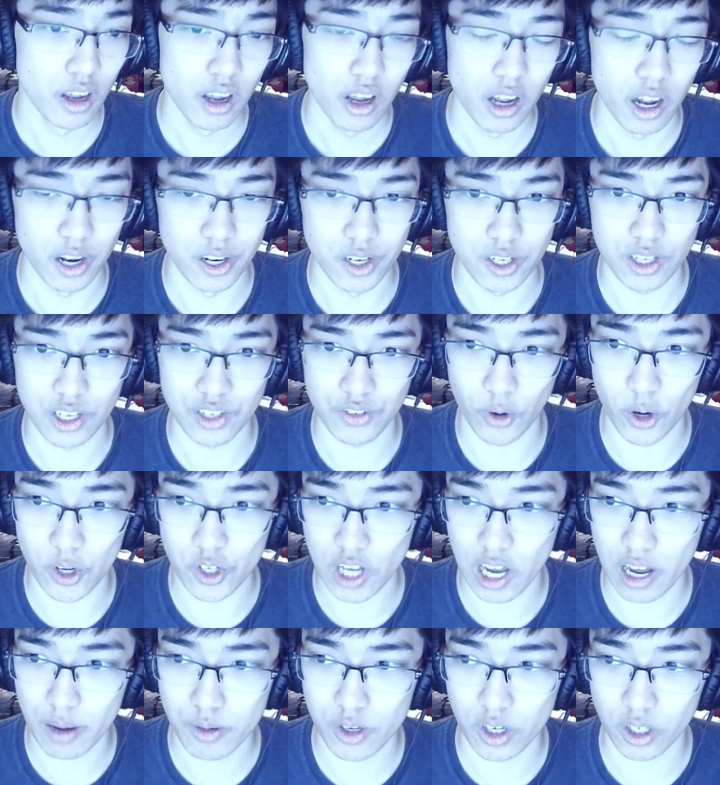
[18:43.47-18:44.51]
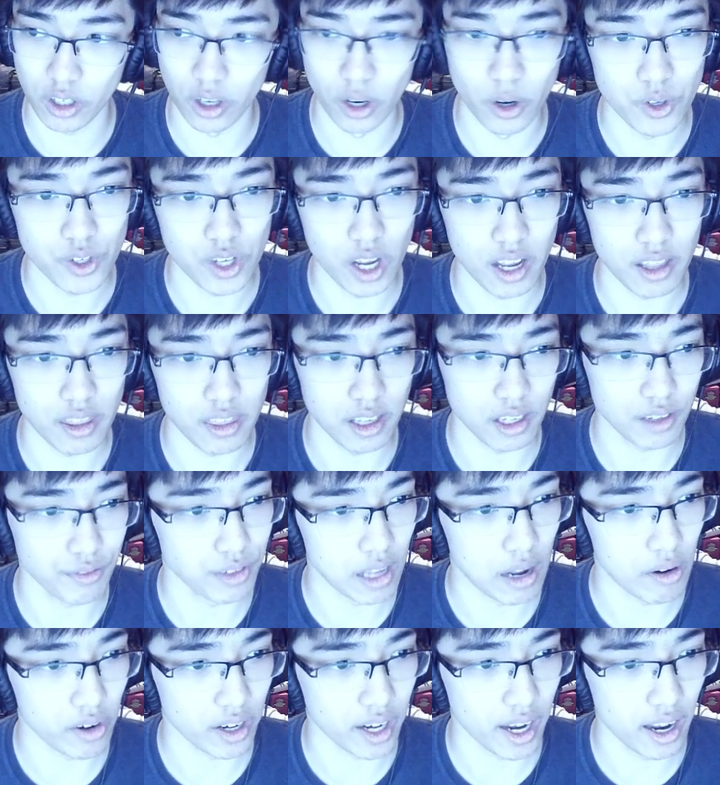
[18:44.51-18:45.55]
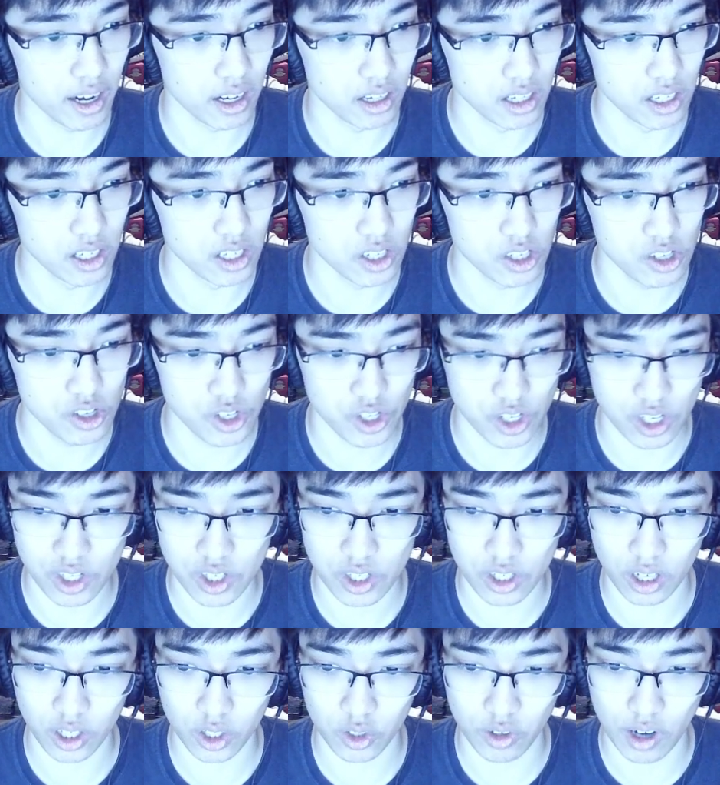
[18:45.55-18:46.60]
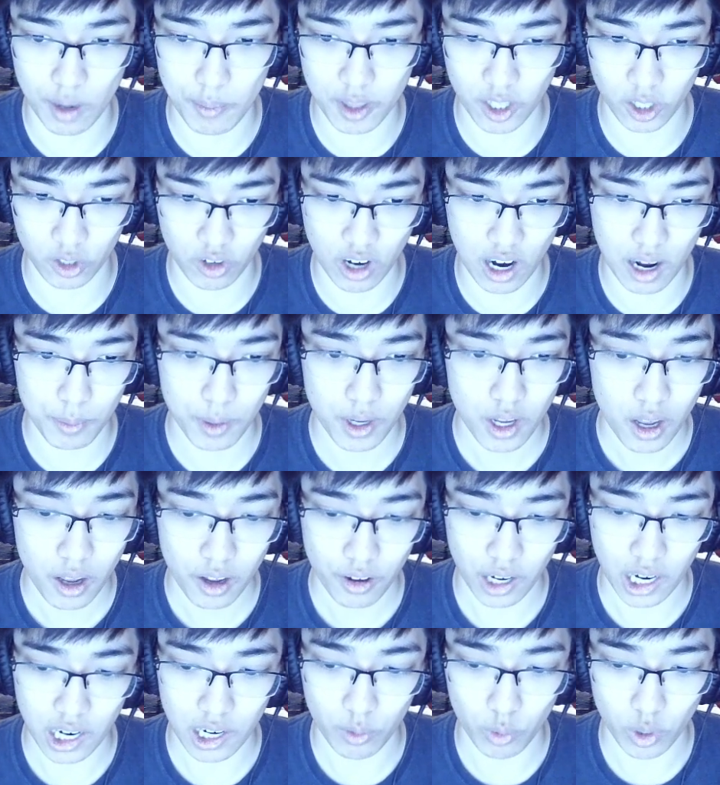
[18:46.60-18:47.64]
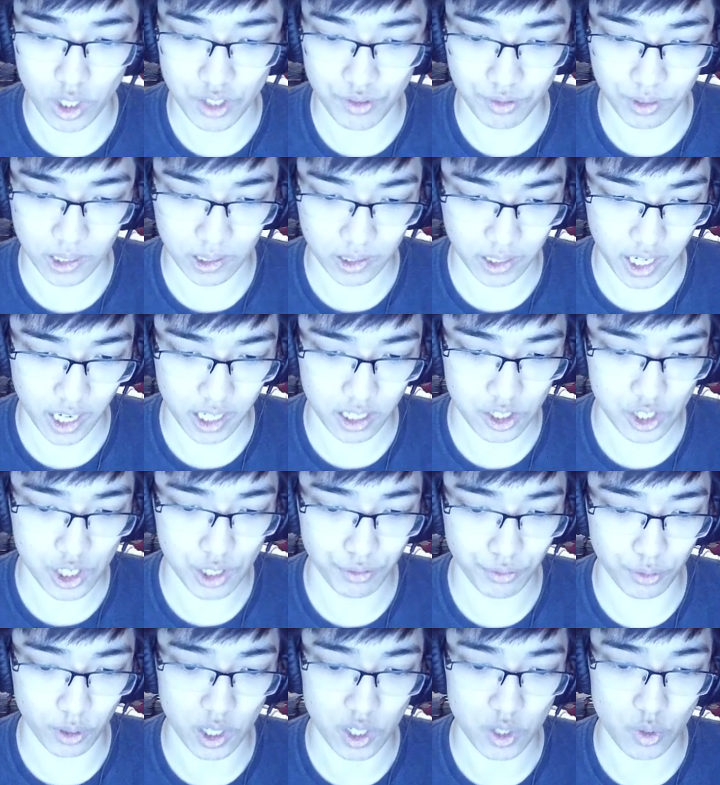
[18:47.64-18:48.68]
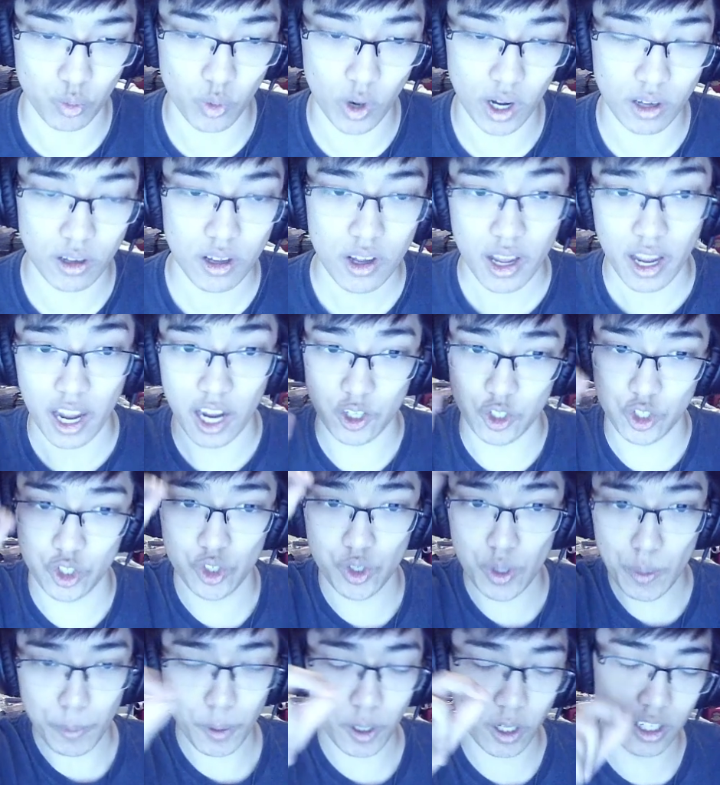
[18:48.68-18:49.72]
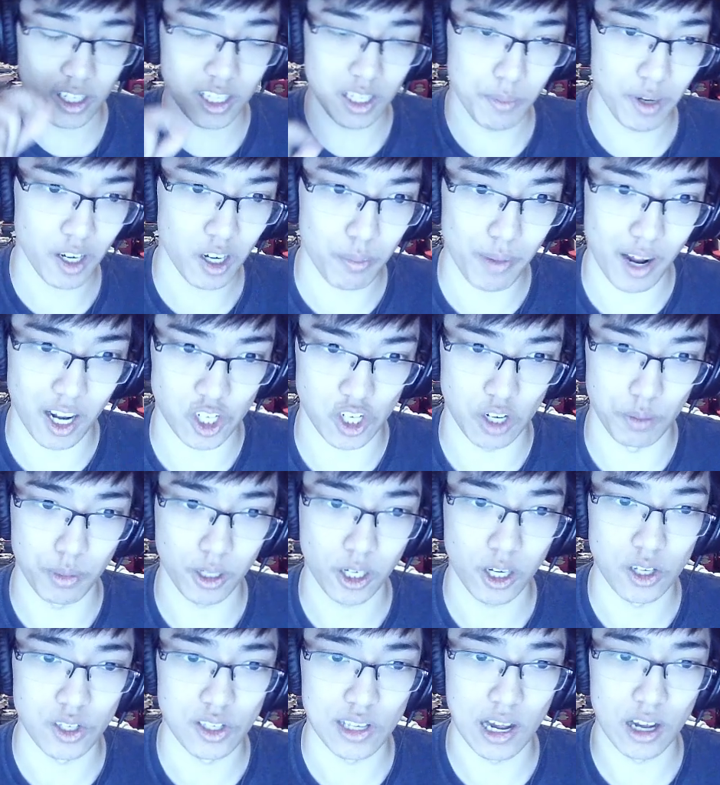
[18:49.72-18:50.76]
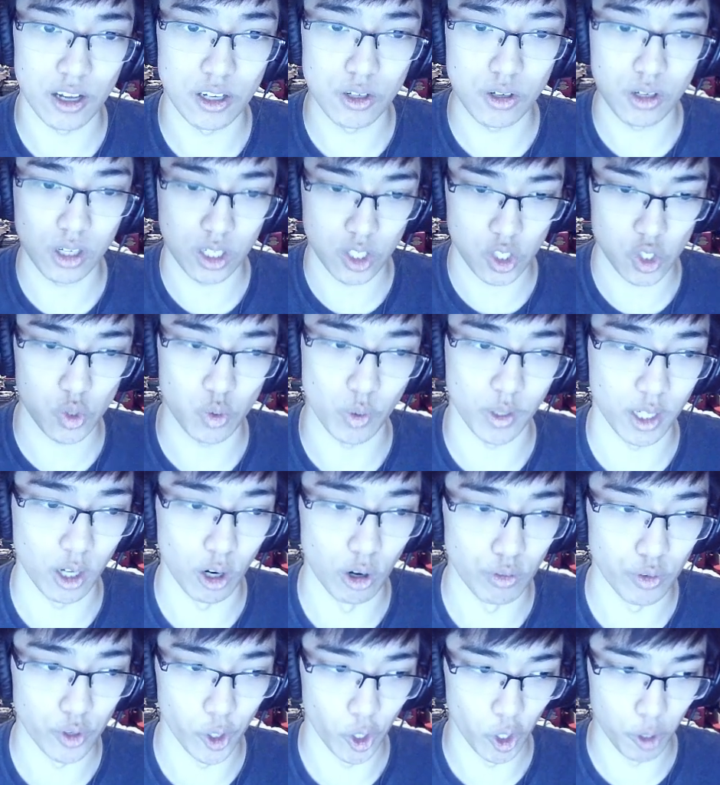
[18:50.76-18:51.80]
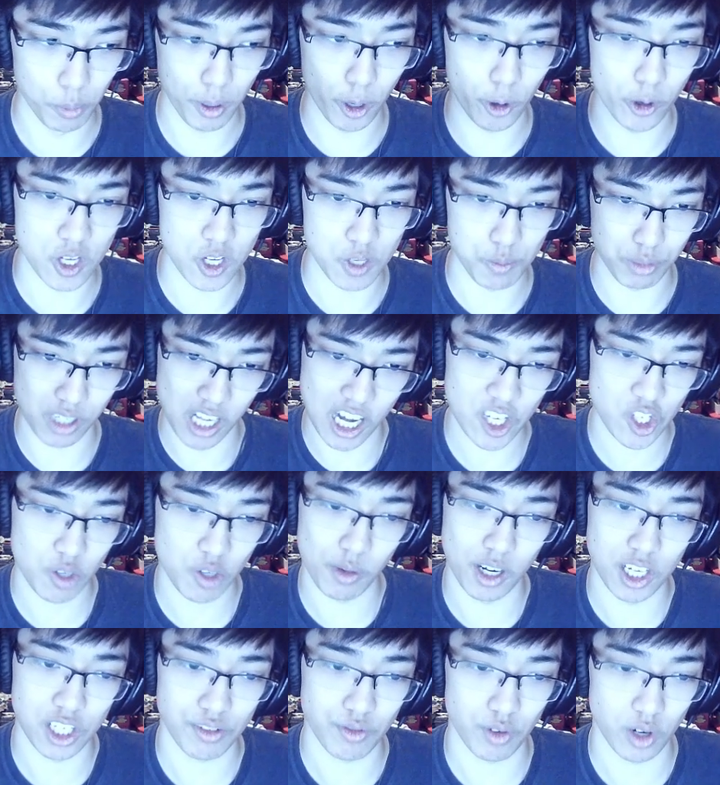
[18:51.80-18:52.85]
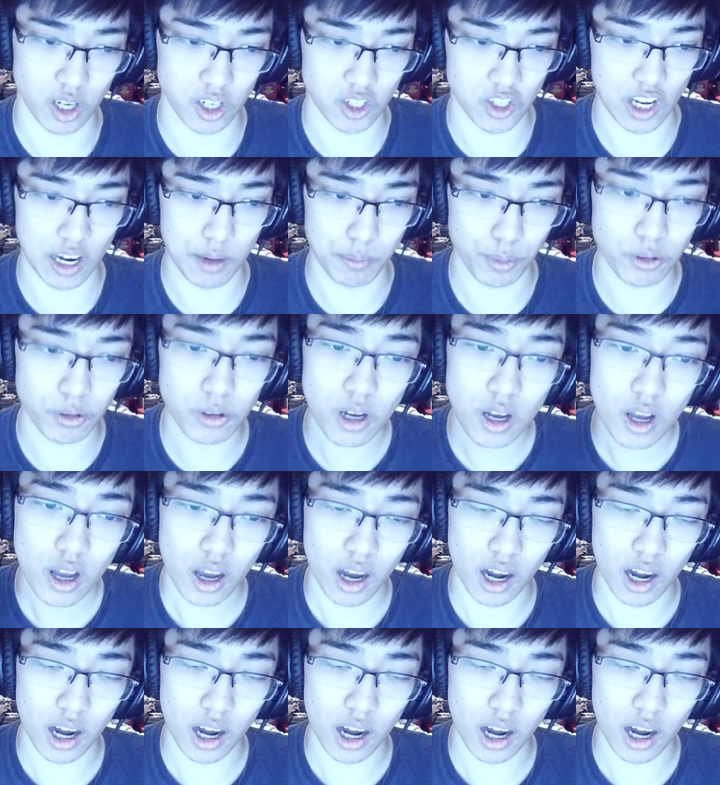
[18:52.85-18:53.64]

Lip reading: And as far as option goes, I think Flower Cannon is just creme of the crop. What does Flower Cannon do for us? Well, it's super good in the mirror matchup, because now you can swing over your opponent's Blostomons, for example.